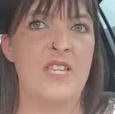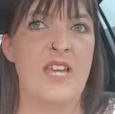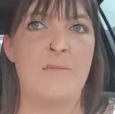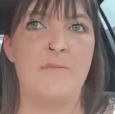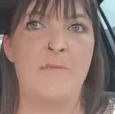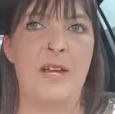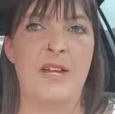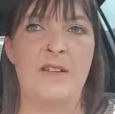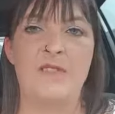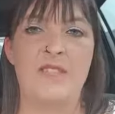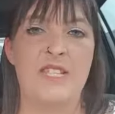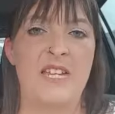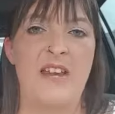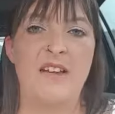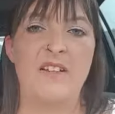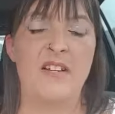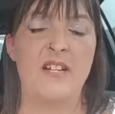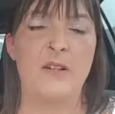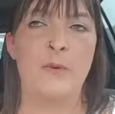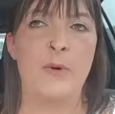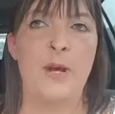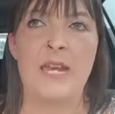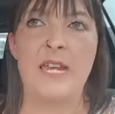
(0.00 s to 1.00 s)
pounds
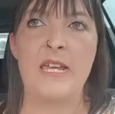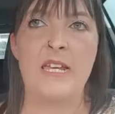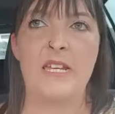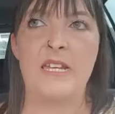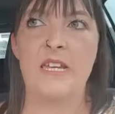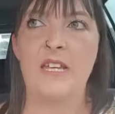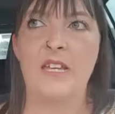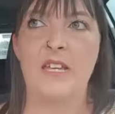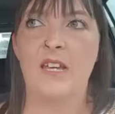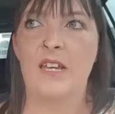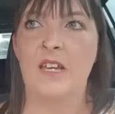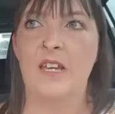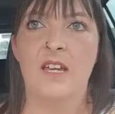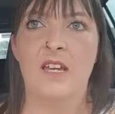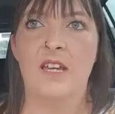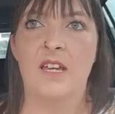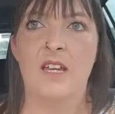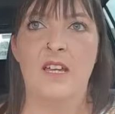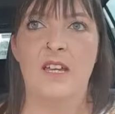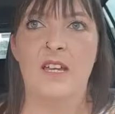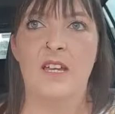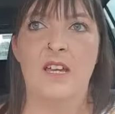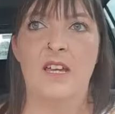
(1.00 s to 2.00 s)
down in a week
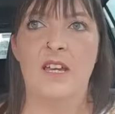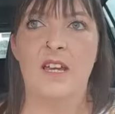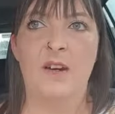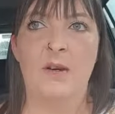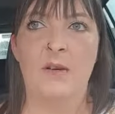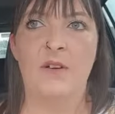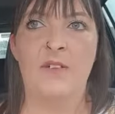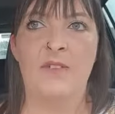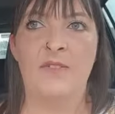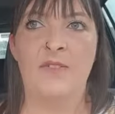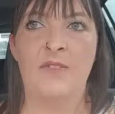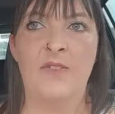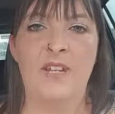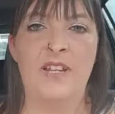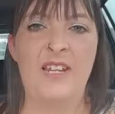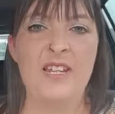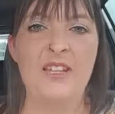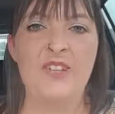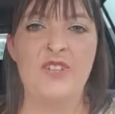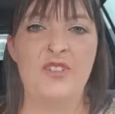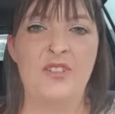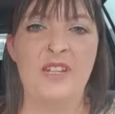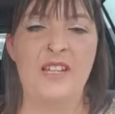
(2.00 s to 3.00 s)
for
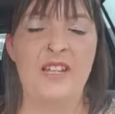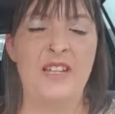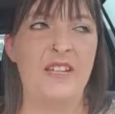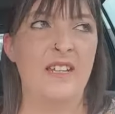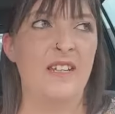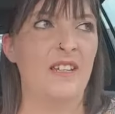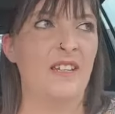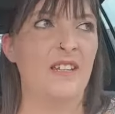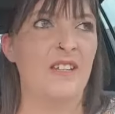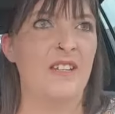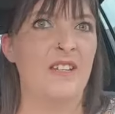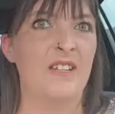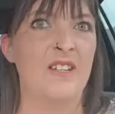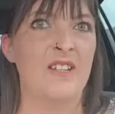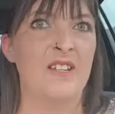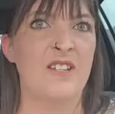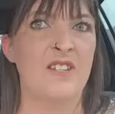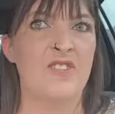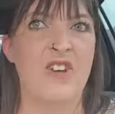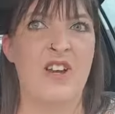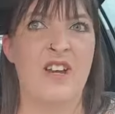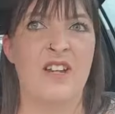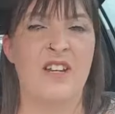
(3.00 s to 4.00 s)
literally
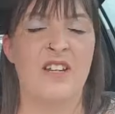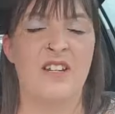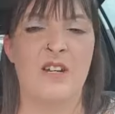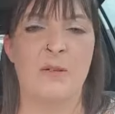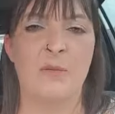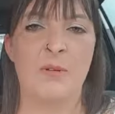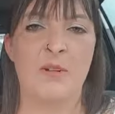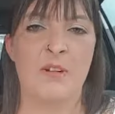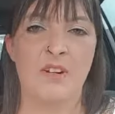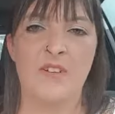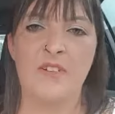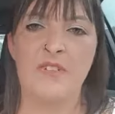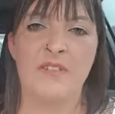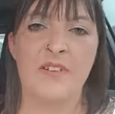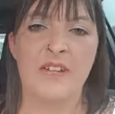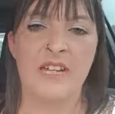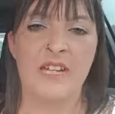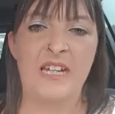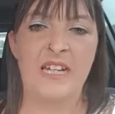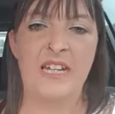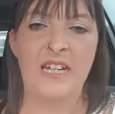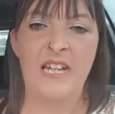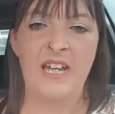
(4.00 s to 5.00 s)
drinking a cup of
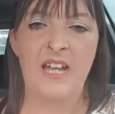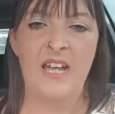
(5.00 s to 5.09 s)
coffee,